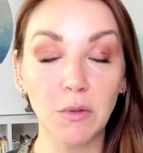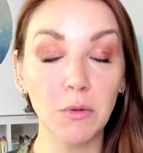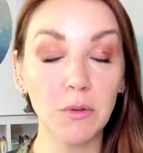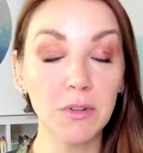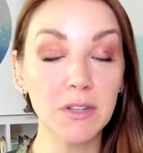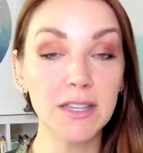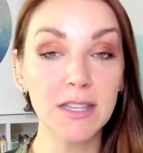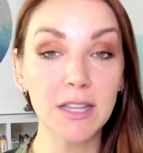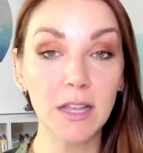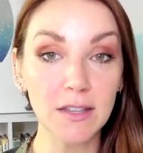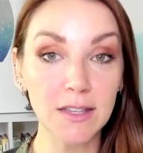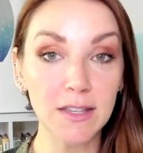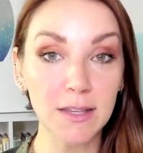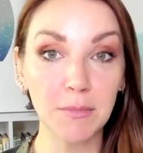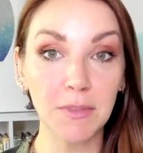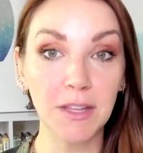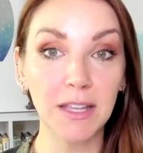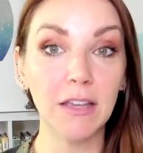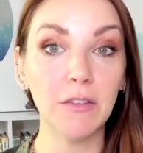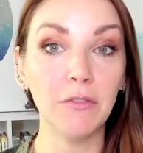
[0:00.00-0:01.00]
you can sell
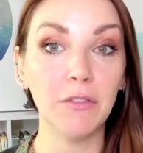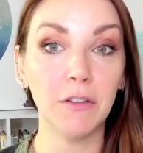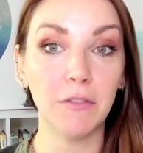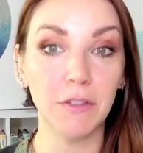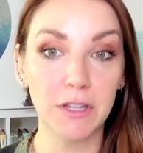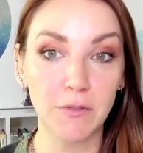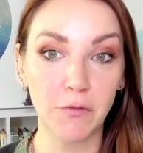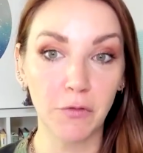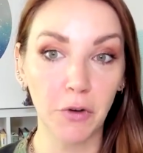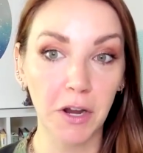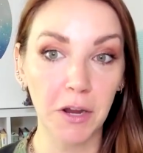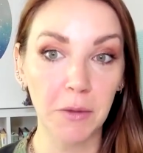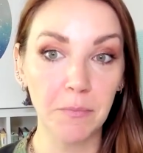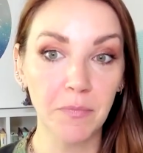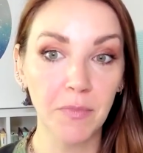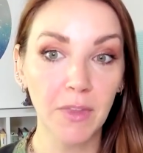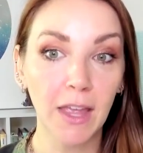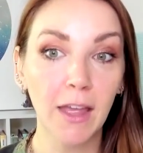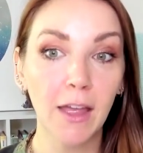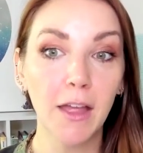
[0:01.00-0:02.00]
something even if it's free.
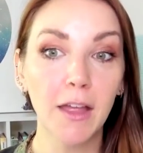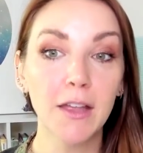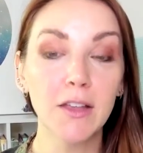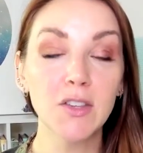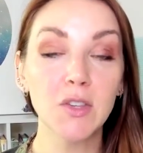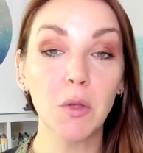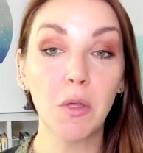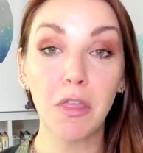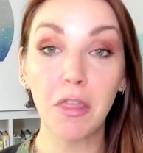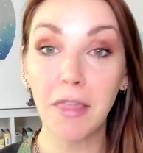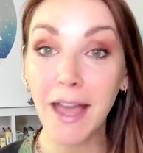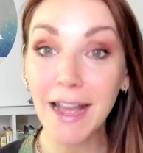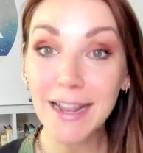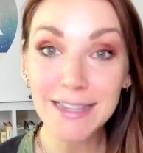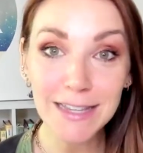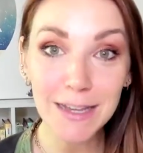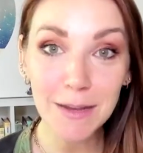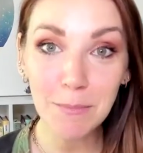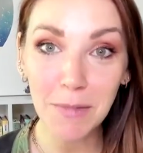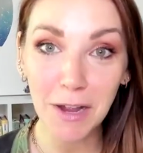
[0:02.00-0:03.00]
So
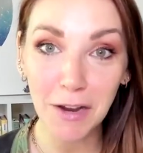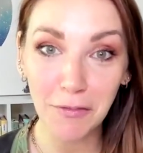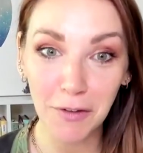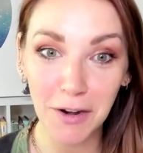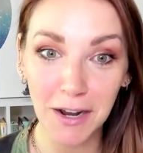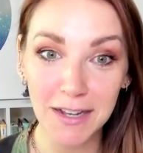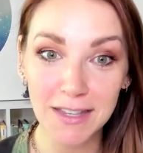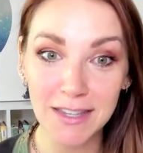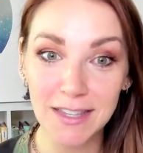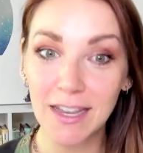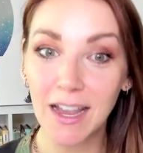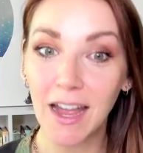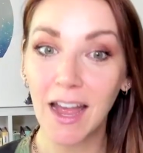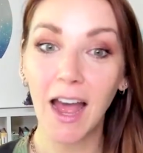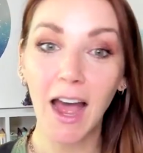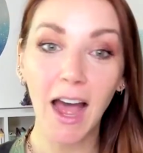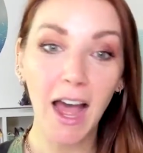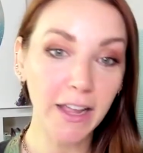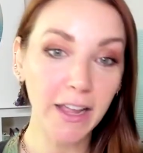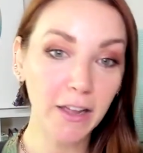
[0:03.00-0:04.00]
that's it, my friends.
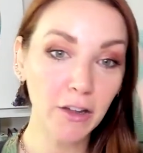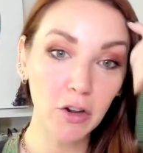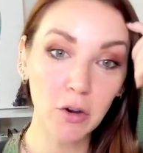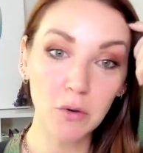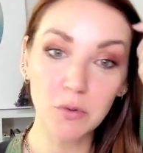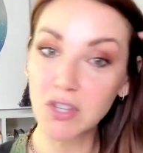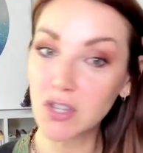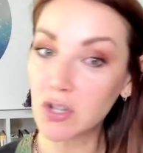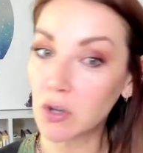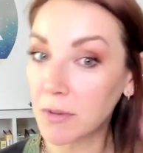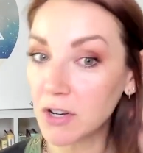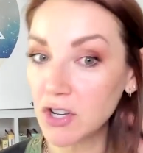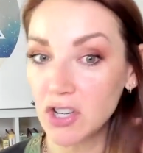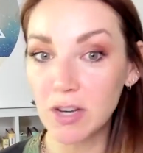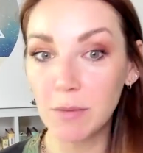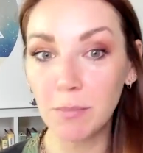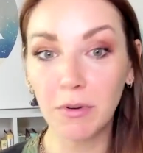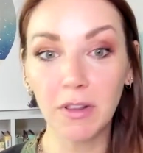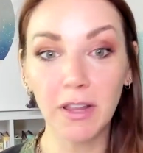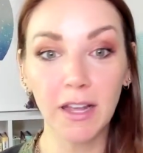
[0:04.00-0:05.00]
I could go so much
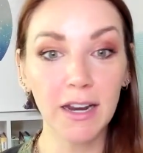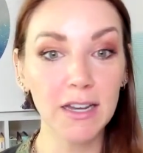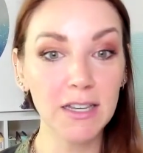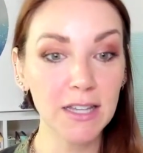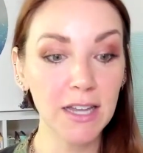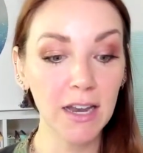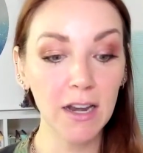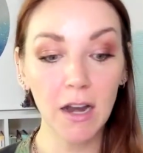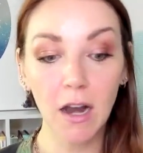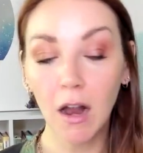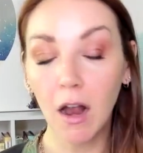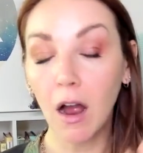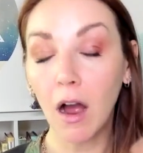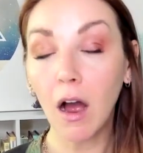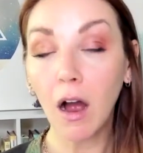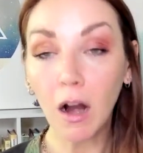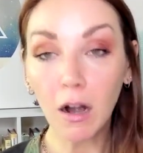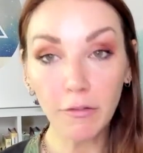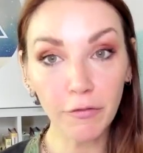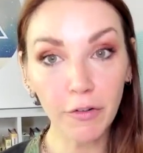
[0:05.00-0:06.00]
deeper. Like I said,
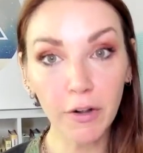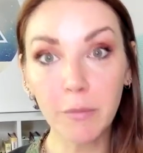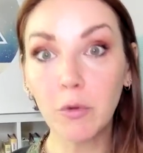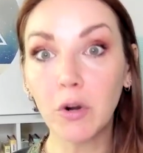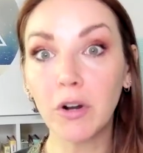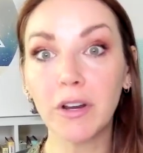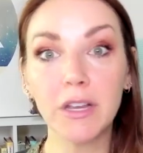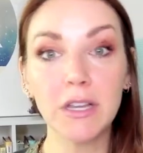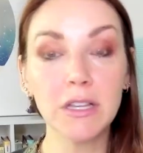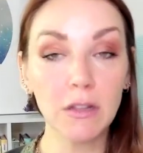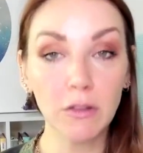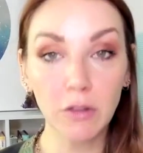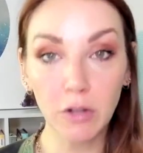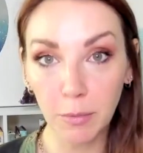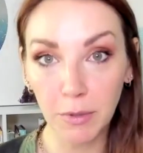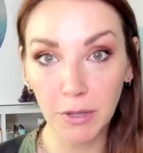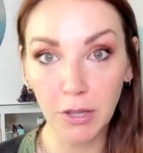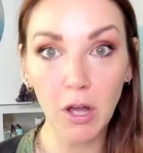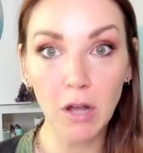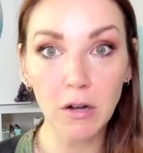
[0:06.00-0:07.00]
our framework is a little
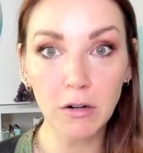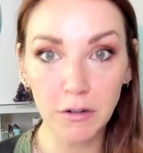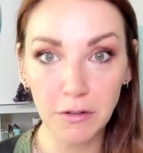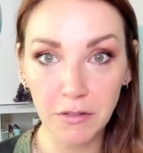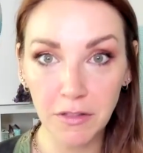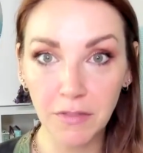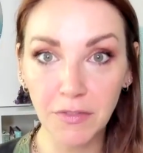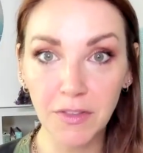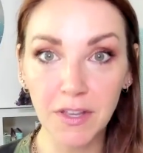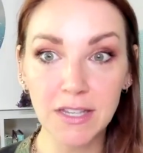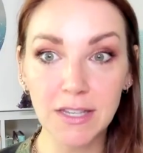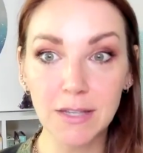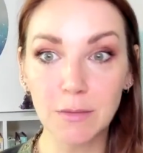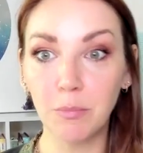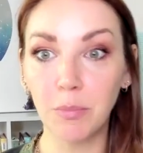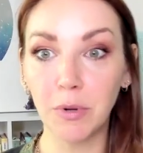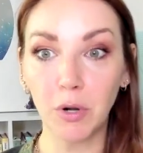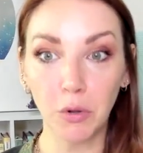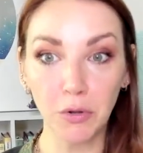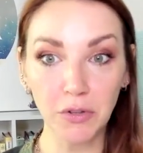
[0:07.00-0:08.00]
bit longer than this,
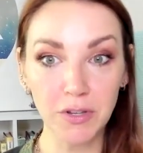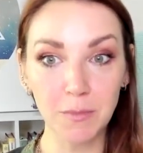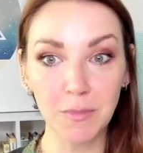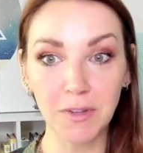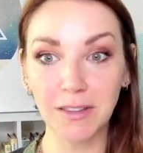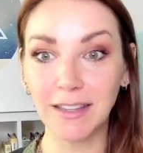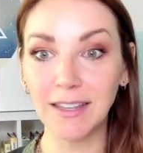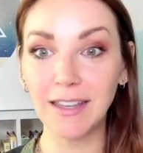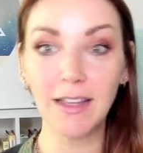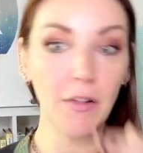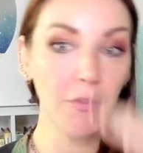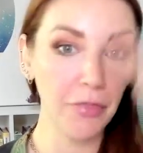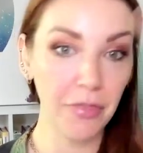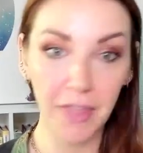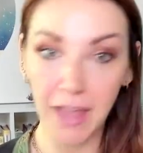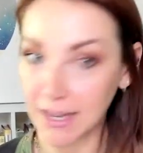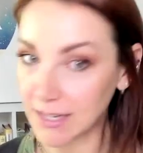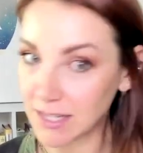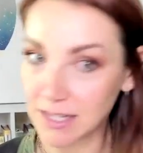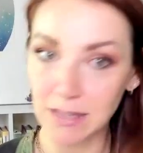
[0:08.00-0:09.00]
but ultimately,
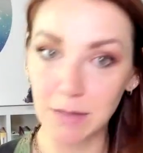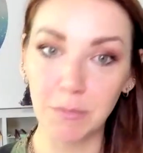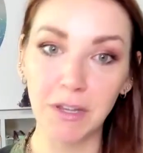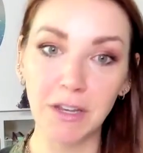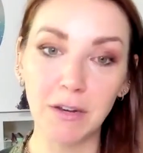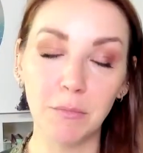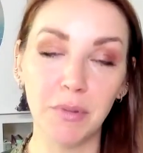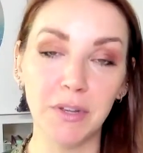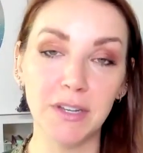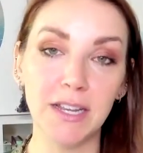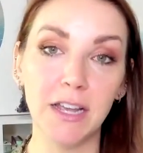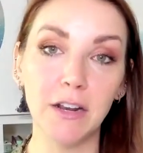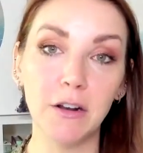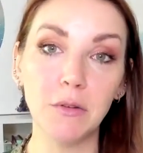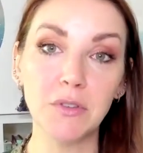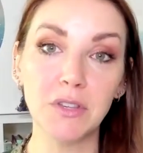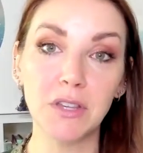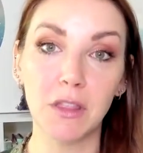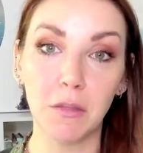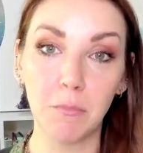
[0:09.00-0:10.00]
that's the meat and
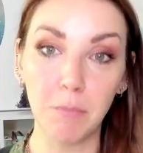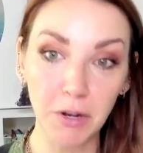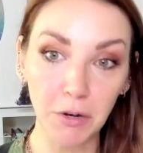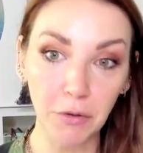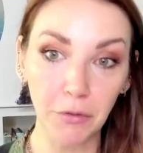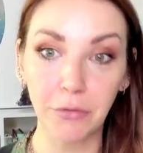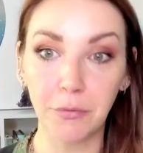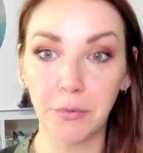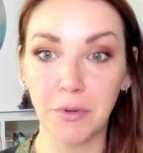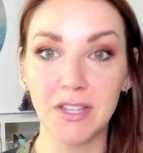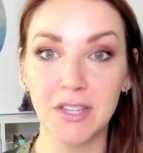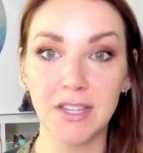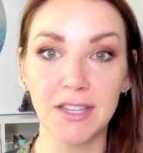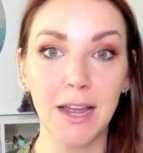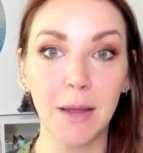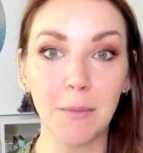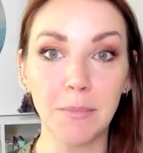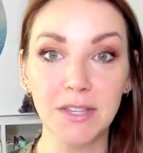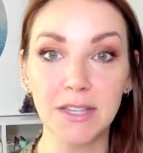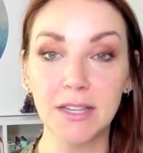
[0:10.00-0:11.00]
potatoes of the middle three
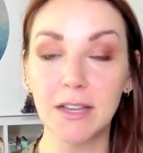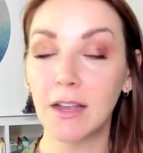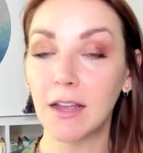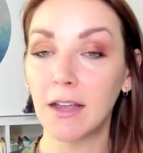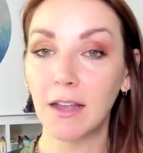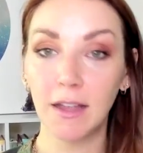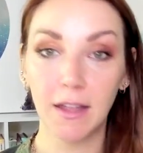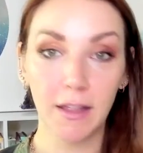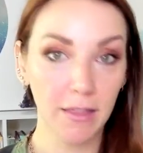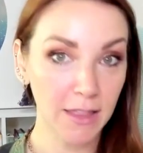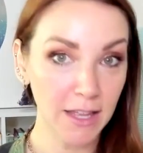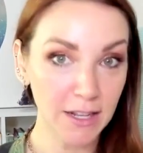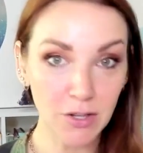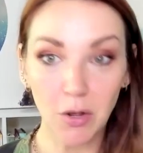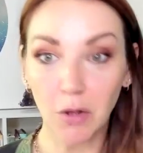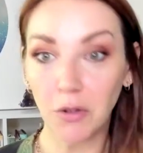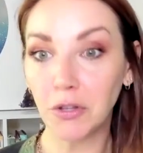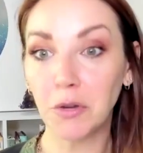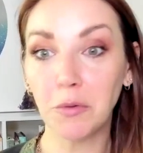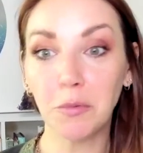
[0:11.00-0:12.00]
steps. That's
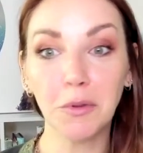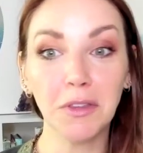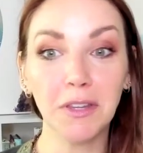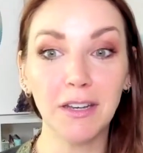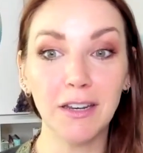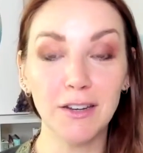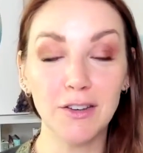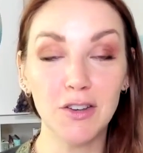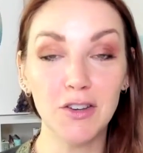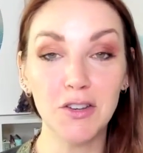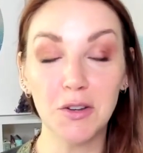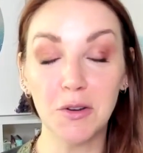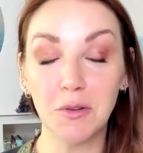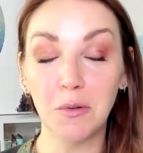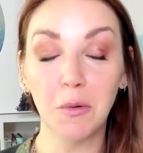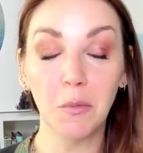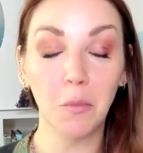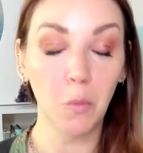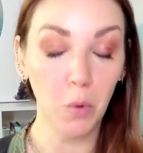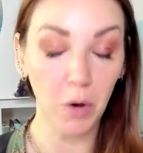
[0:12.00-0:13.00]
all you really need to
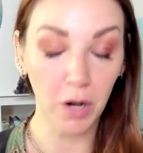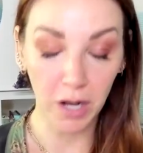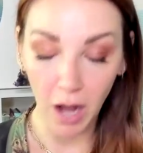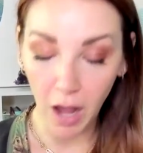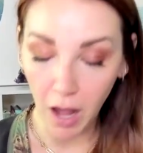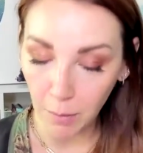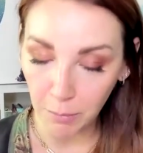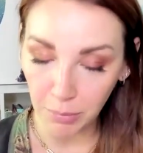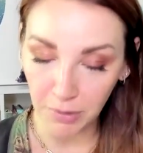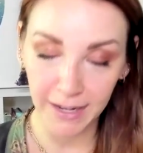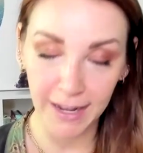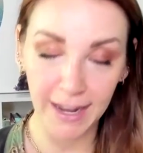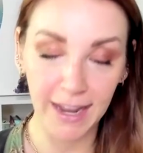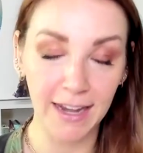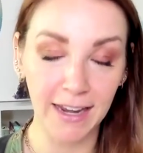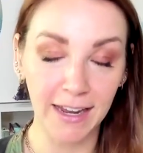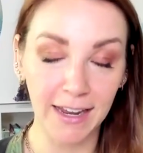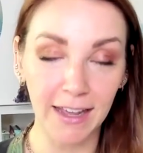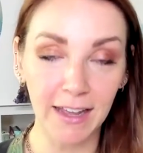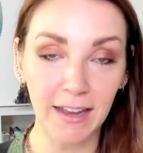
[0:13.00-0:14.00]
do. We're
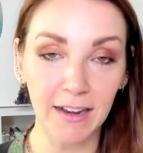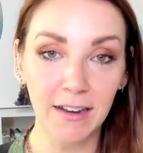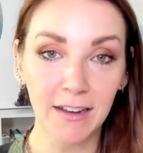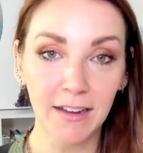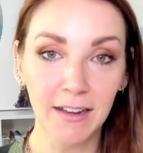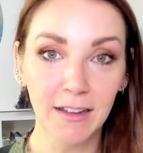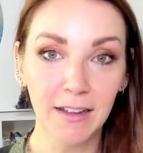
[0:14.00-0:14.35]
complicating it.